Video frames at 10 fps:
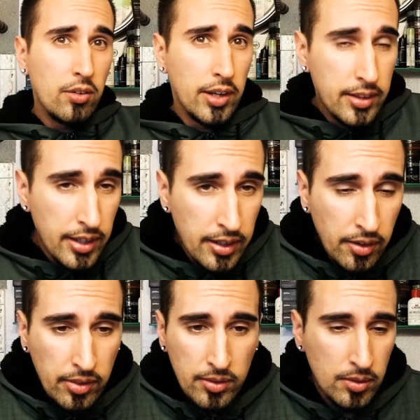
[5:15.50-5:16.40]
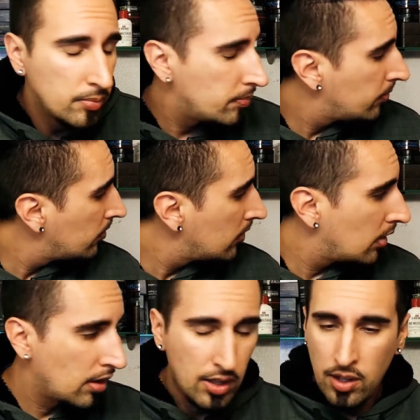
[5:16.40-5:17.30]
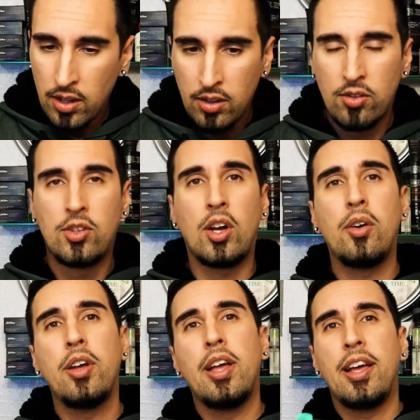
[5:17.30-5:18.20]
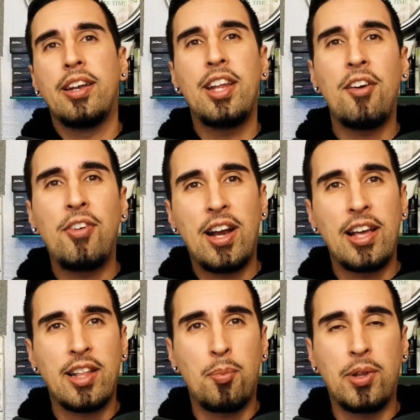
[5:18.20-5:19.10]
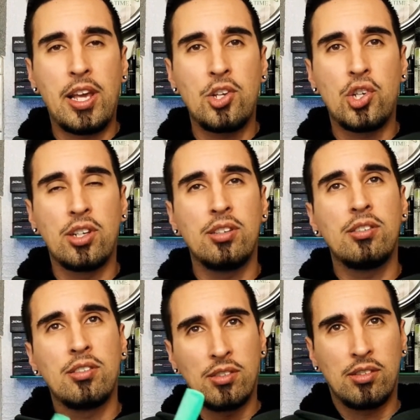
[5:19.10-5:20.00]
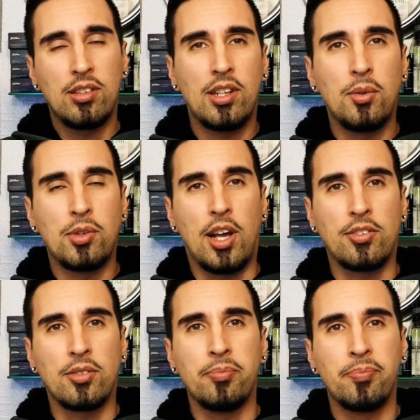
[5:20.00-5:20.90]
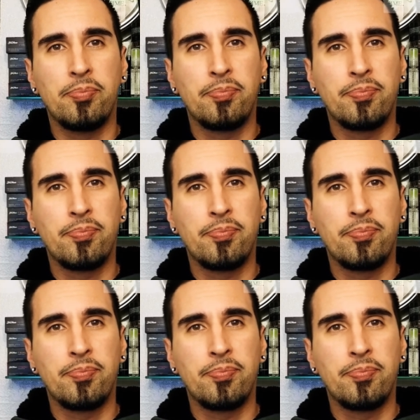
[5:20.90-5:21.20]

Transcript: Right there. So definitely like the application. It was awesome.